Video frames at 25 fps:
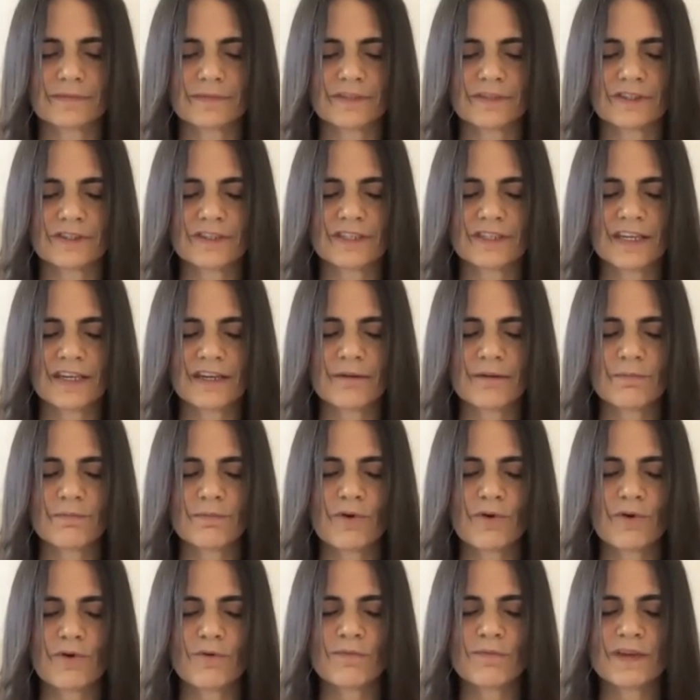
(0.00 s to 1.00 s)
Just take a
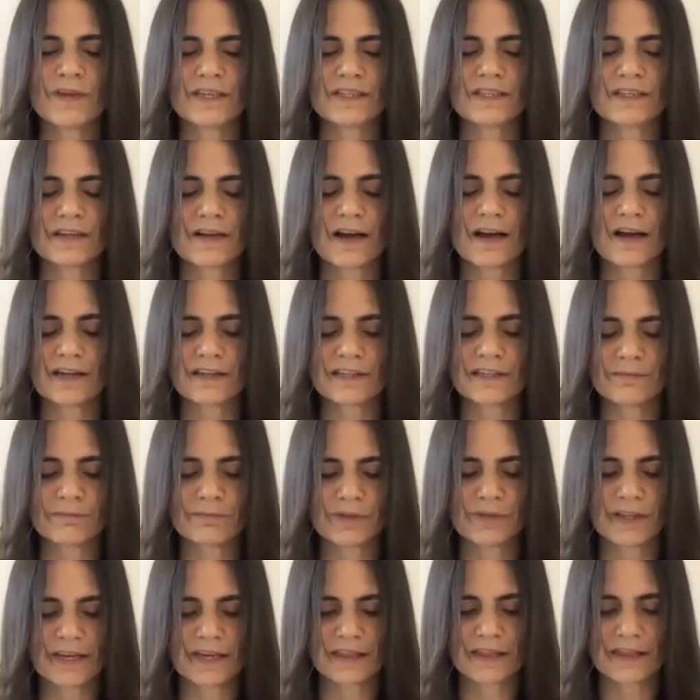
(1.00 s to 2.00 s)
moment to
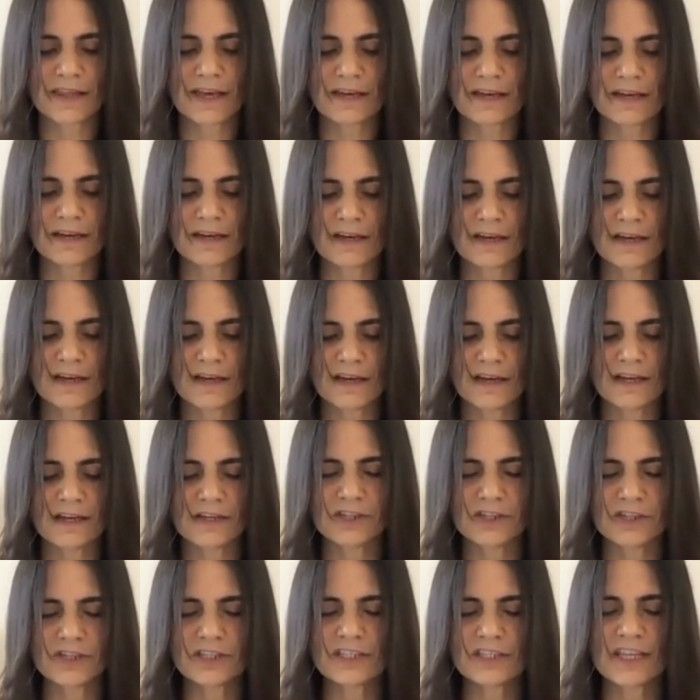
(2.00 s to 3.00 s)
contemplate that,
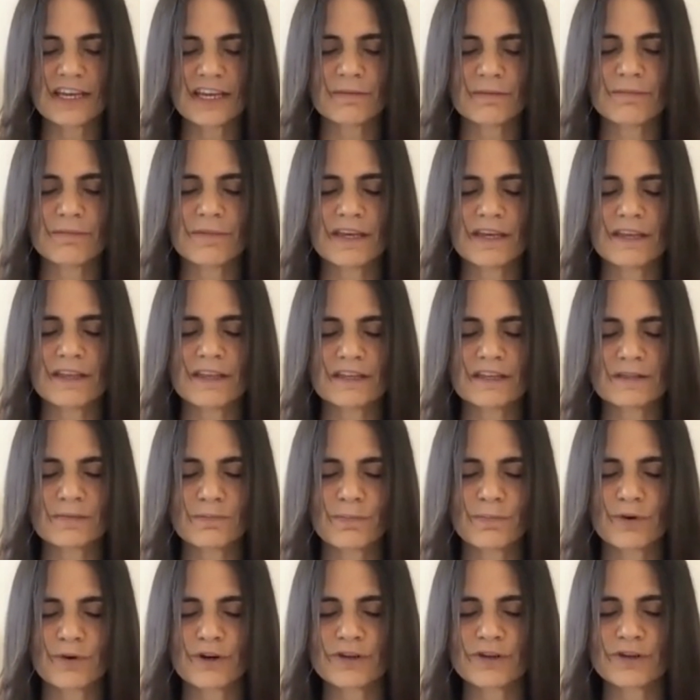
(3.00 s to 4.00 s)
just like me, this
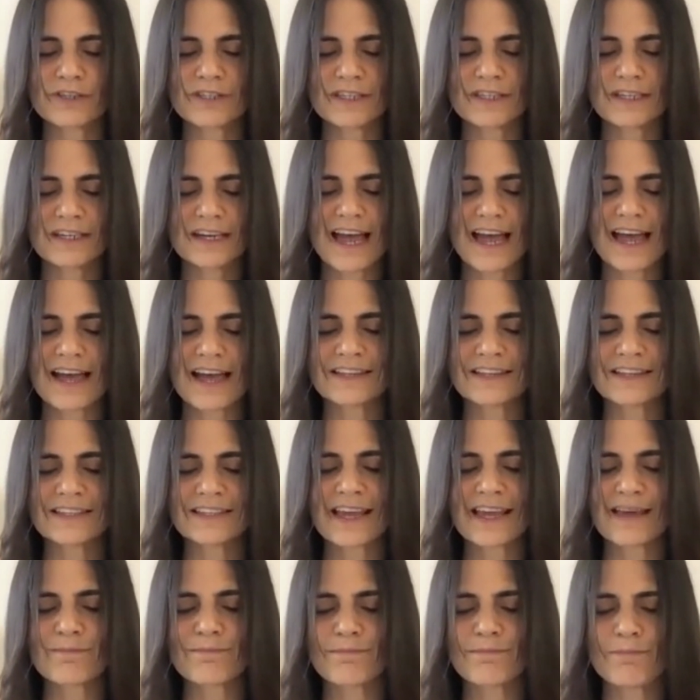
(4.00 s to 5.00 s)
person has
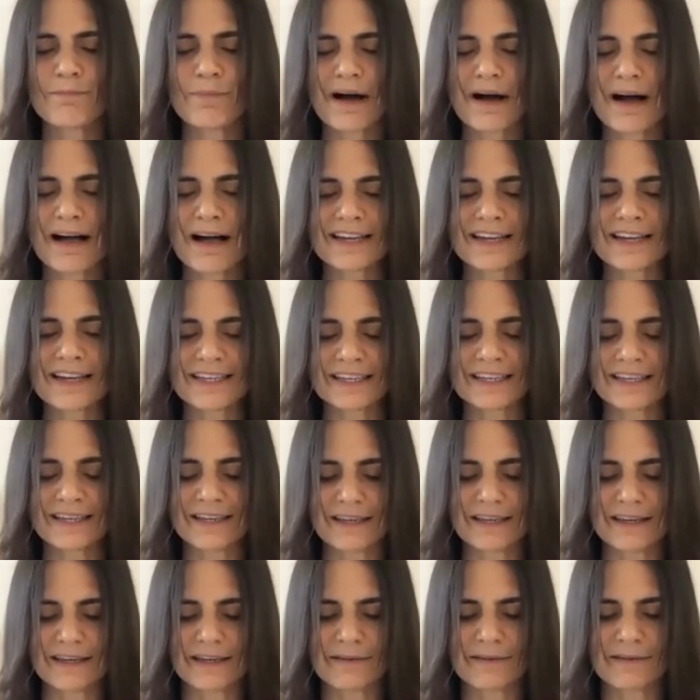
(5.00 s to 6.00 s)
a
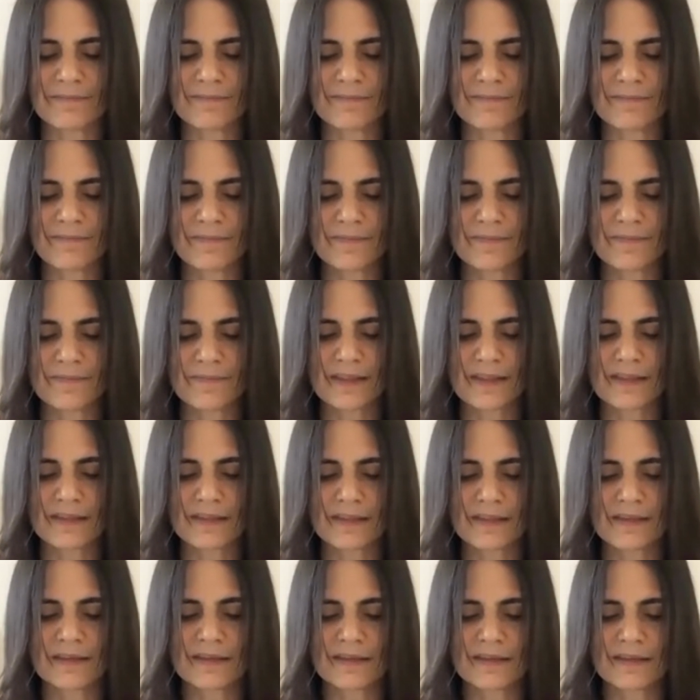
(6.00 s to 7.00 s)
body,
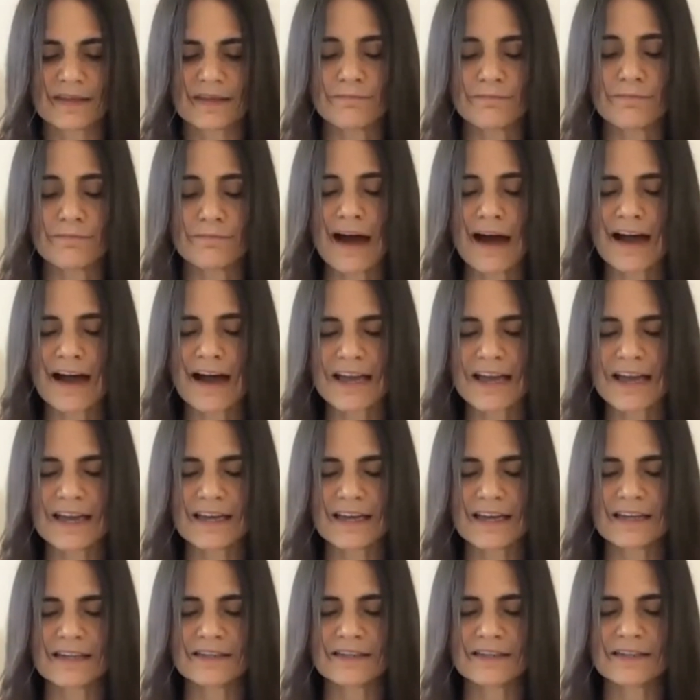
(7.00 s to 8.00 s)

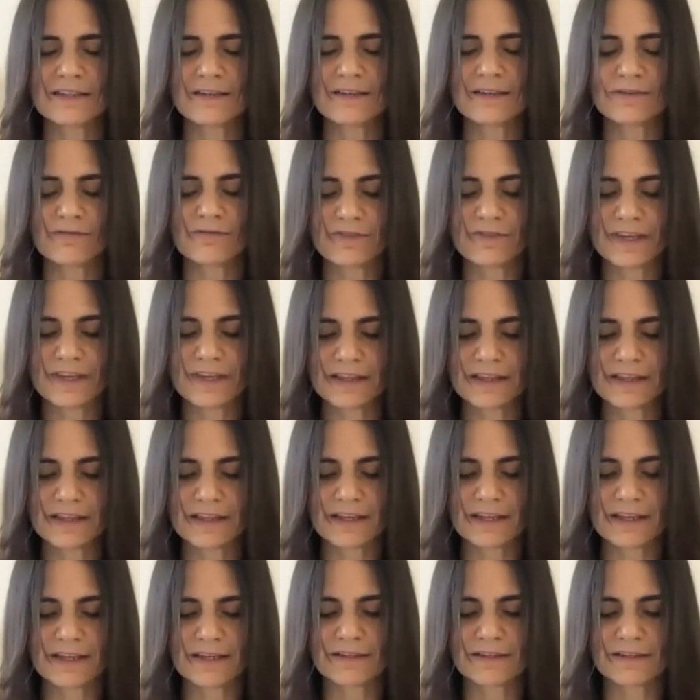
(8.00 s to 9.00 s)
mind,
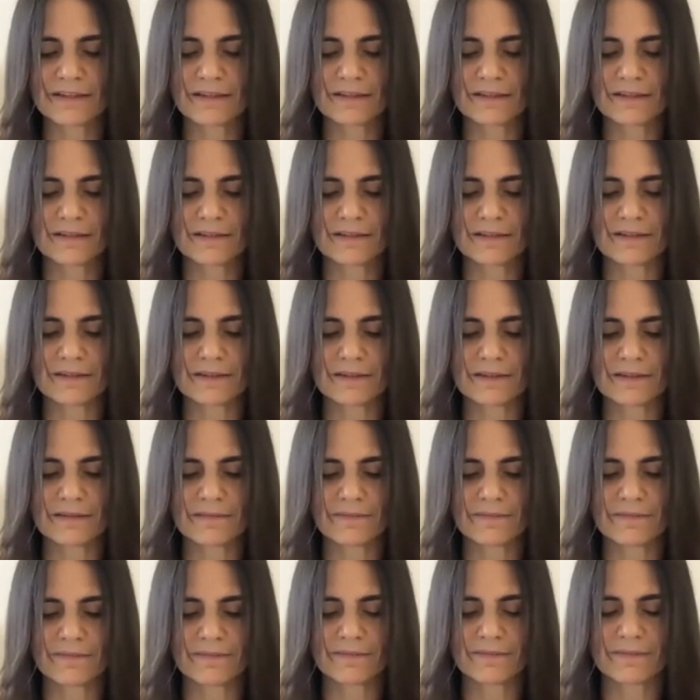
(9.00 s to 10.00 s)
feelings,
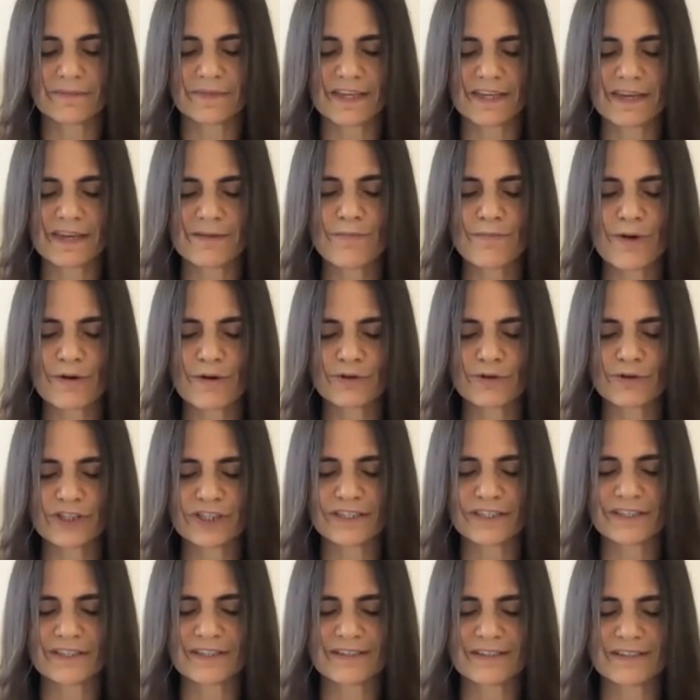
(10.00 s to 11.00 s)

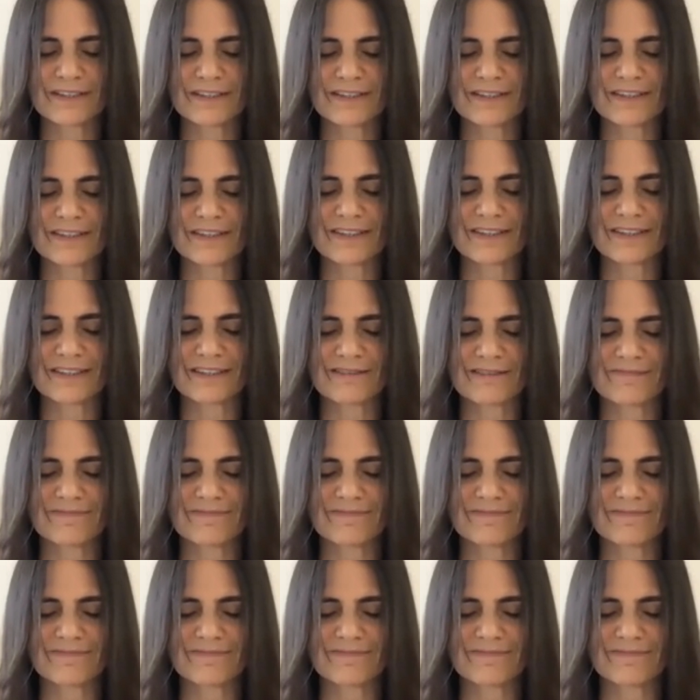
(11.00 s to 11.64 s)
emotions,